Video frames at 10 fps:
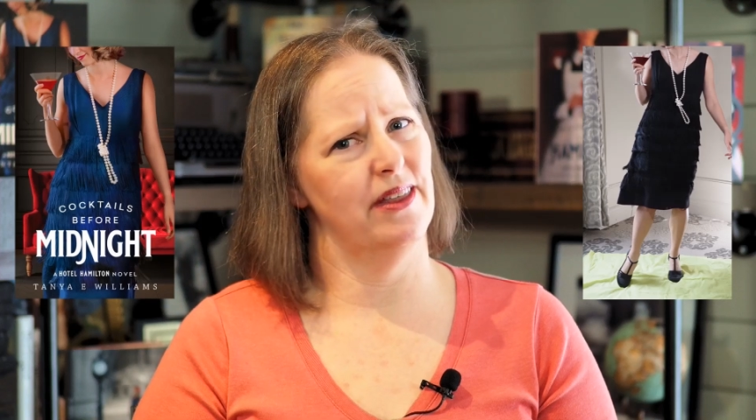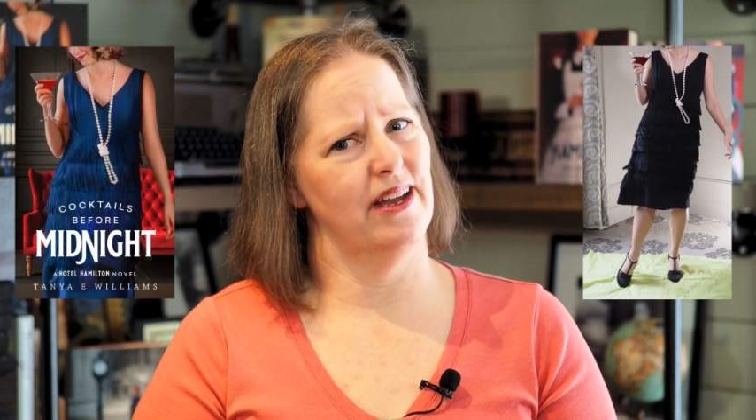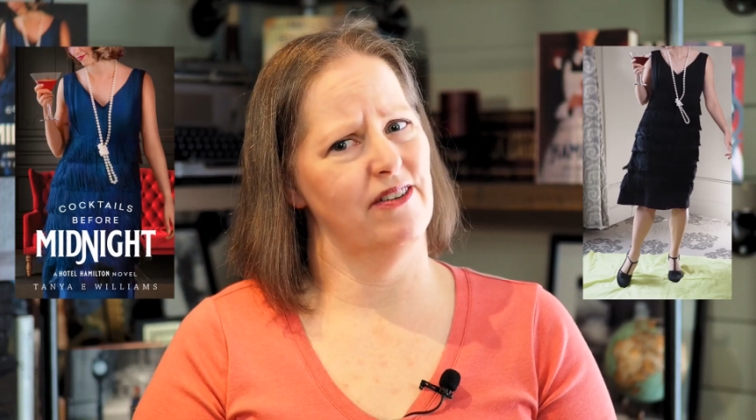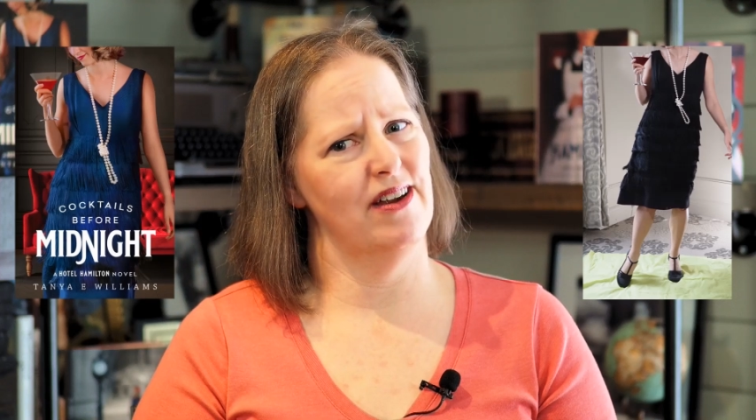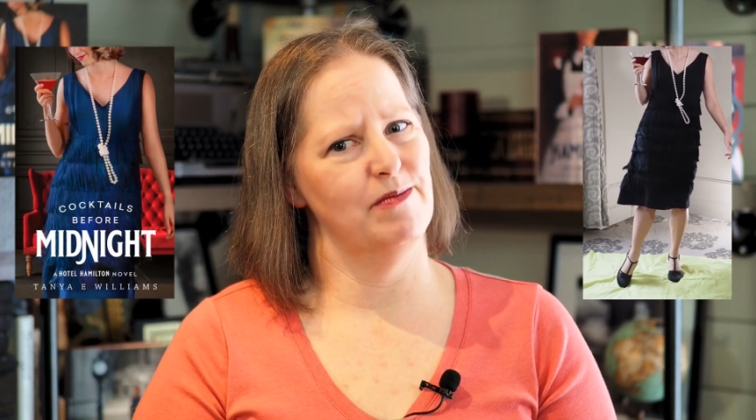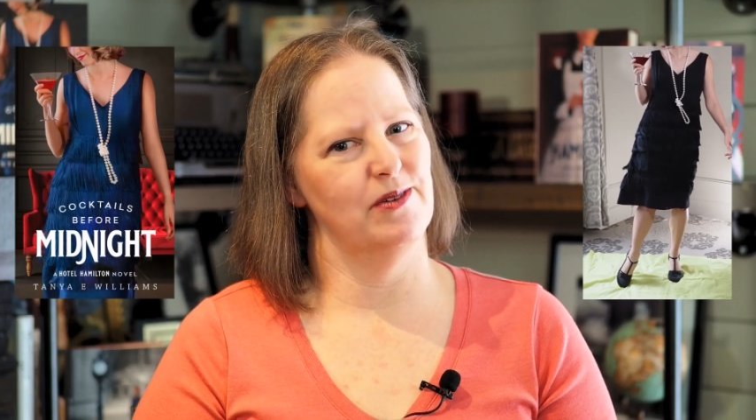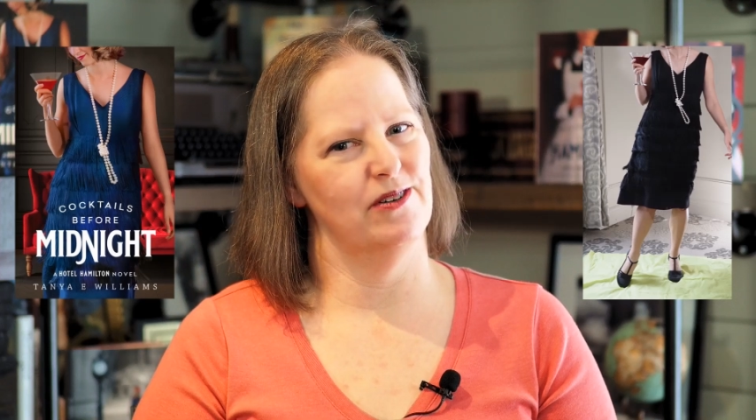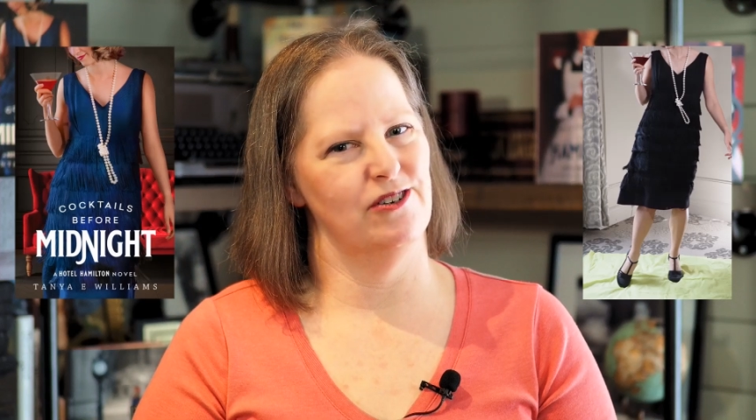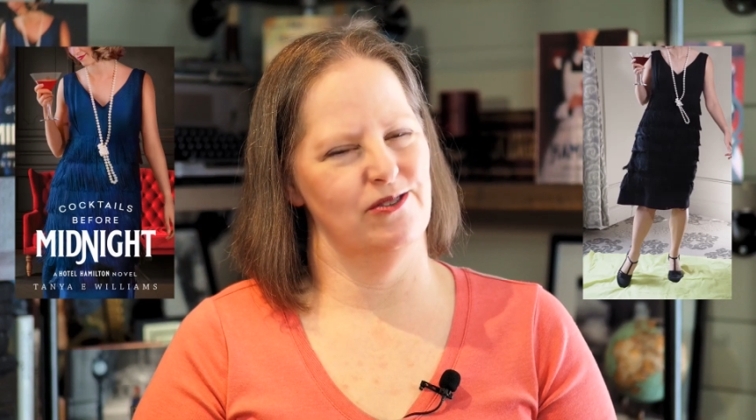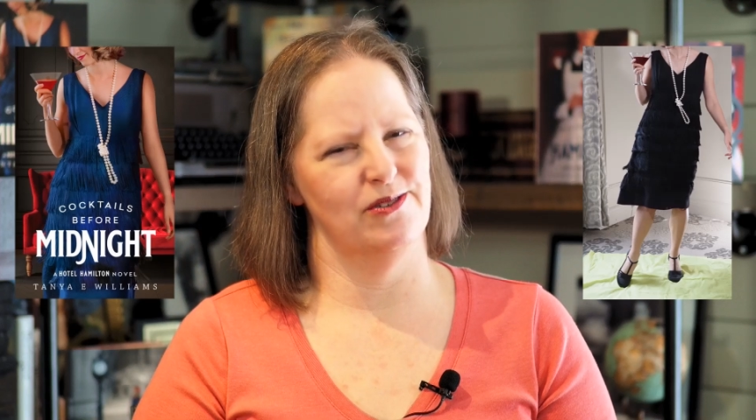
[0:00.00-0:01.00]
that
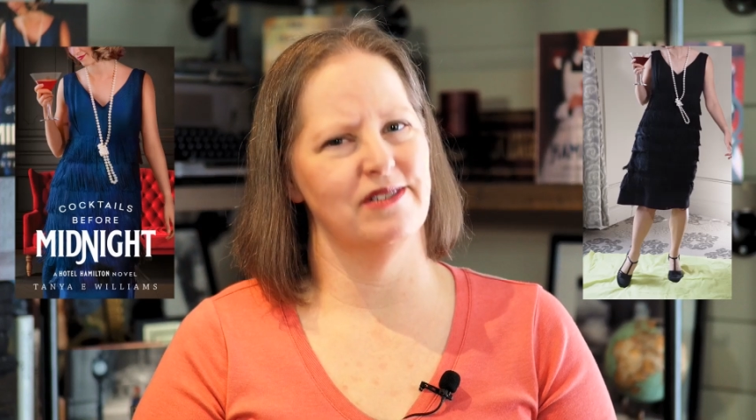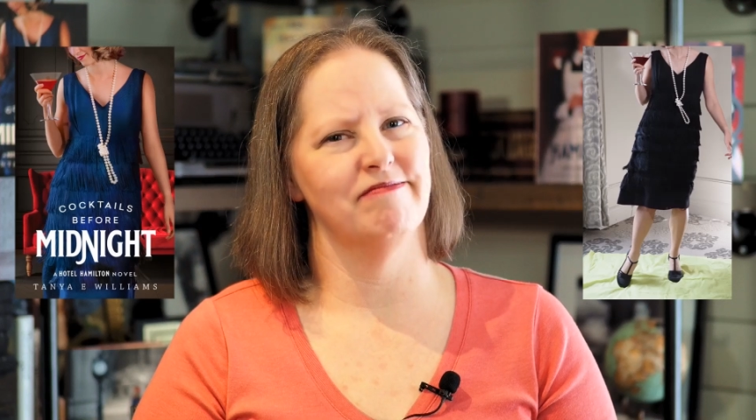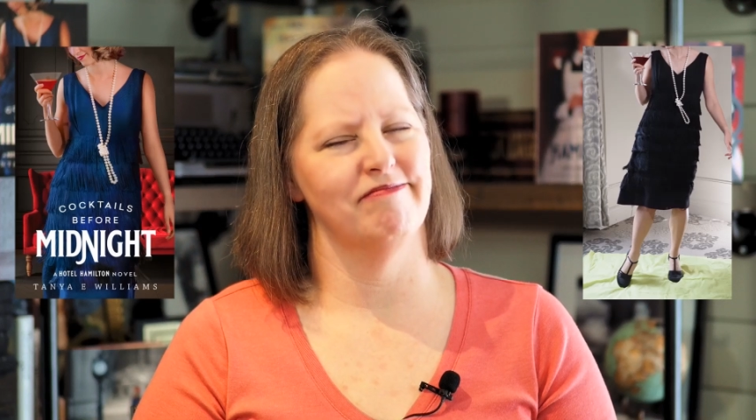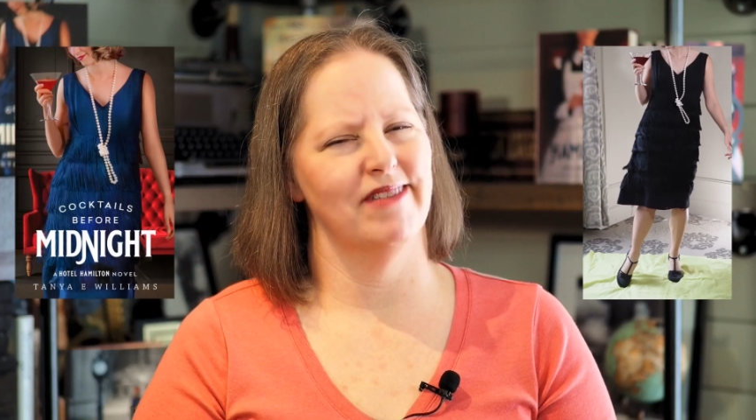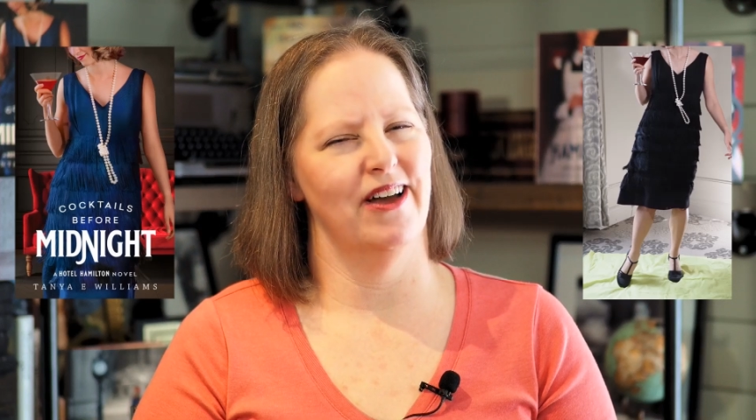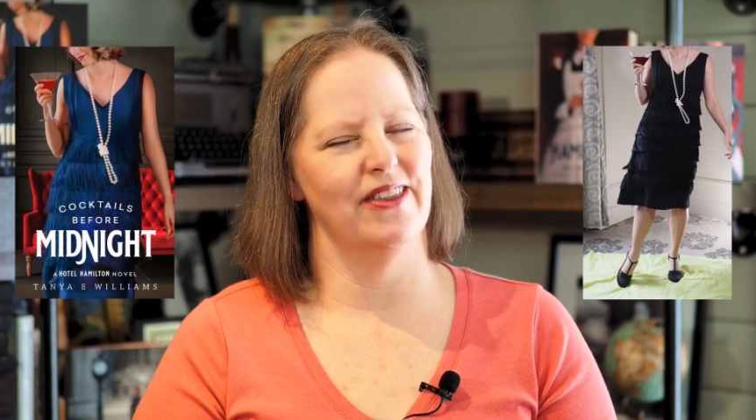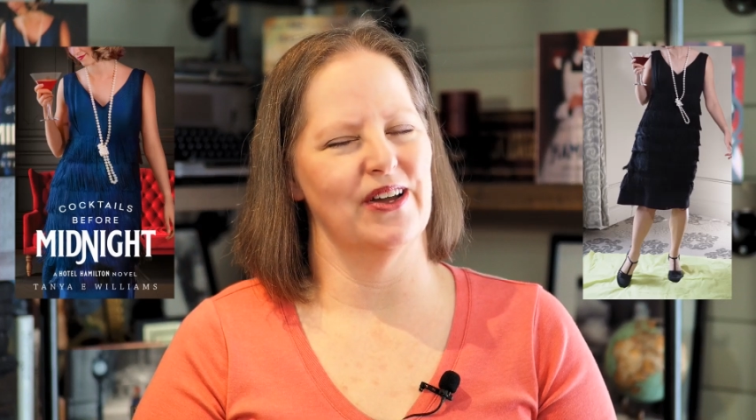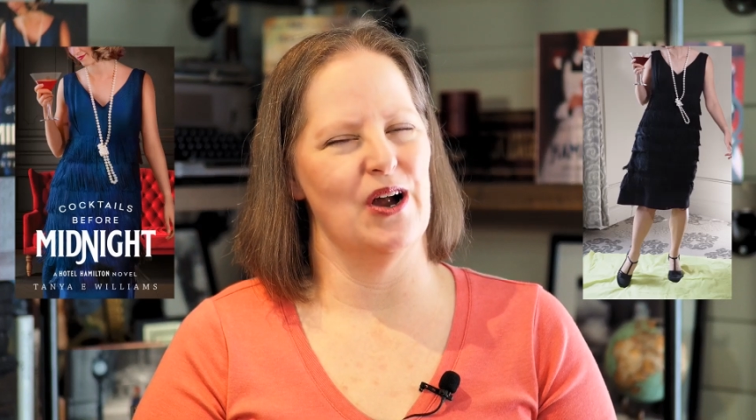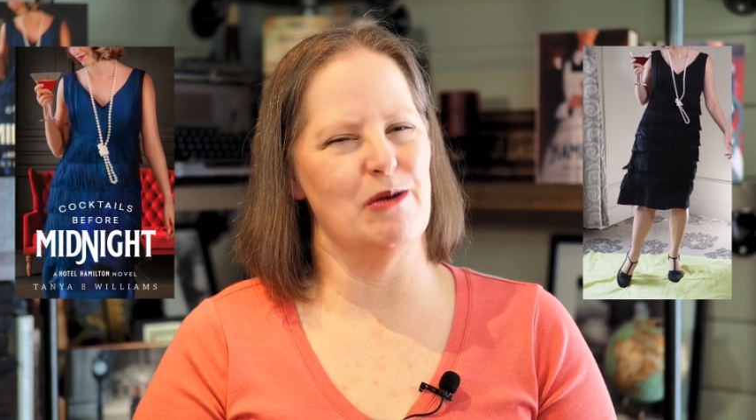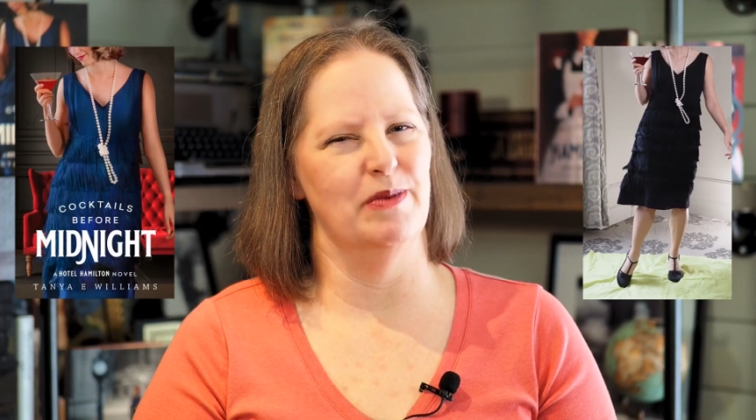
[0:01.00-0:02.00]
cranberry juice on the
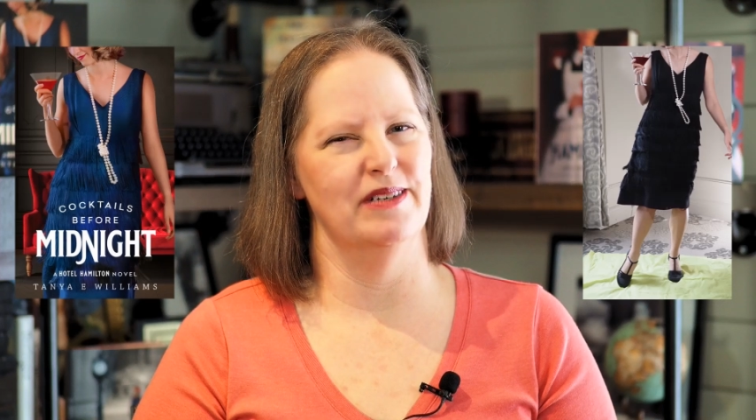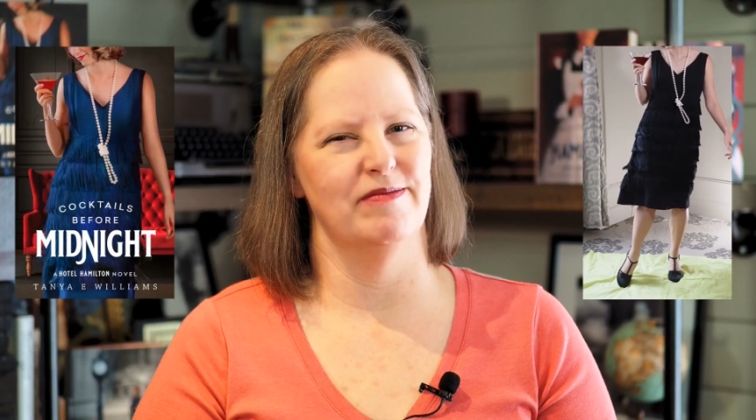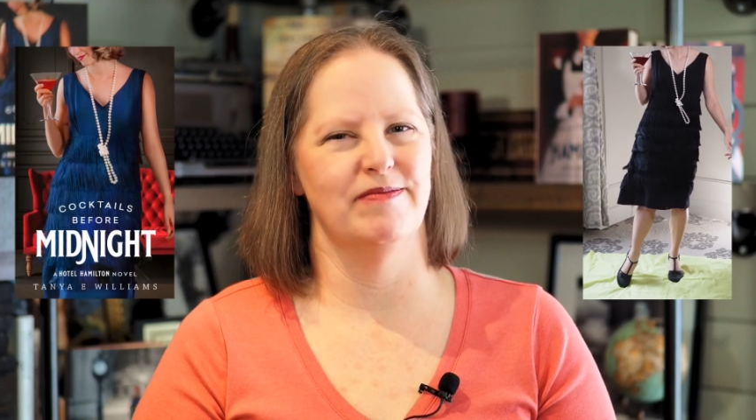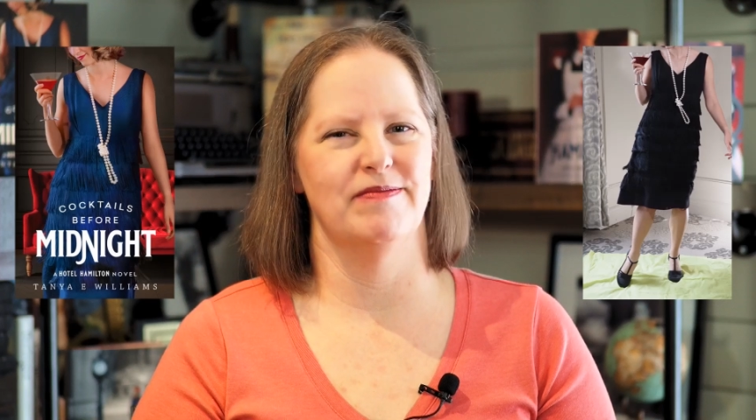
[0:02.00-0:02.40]
carpet.